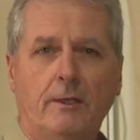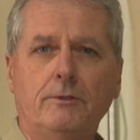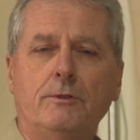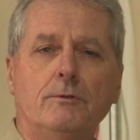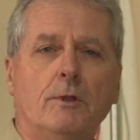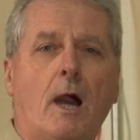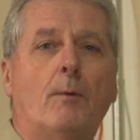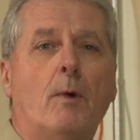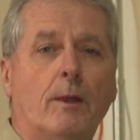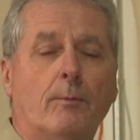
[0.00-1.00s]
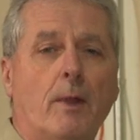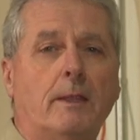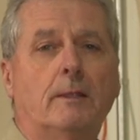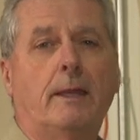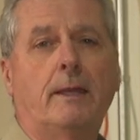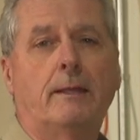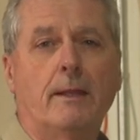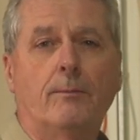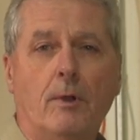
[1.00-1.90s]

You do not want to regulate and